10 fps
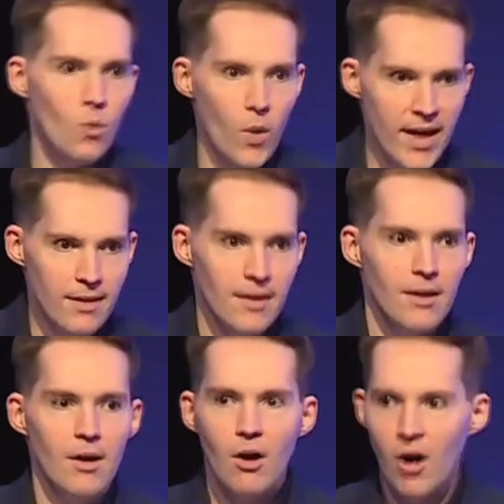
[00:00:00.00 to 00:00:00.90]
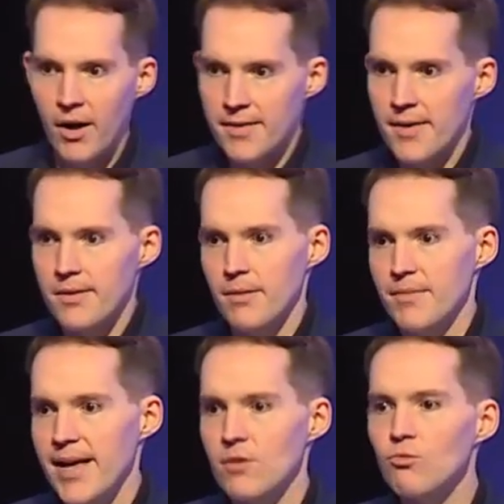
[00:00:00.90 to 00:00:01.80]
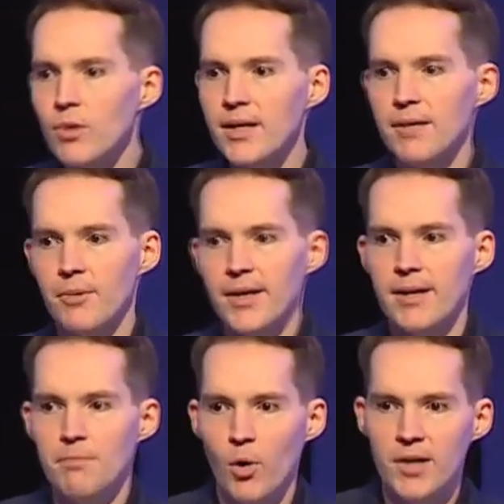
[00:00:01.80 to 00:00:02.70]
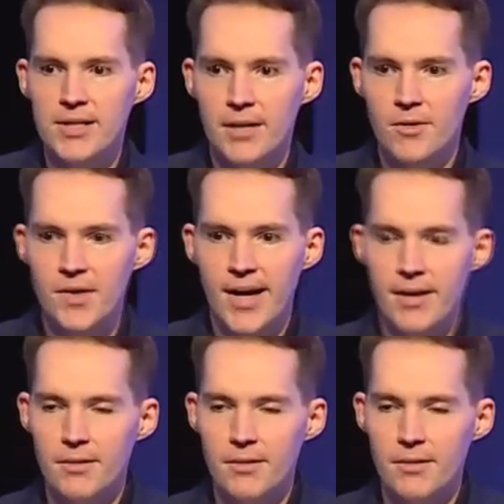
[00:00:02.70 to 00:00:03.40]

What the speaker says: with autism. That's really, really important to understand.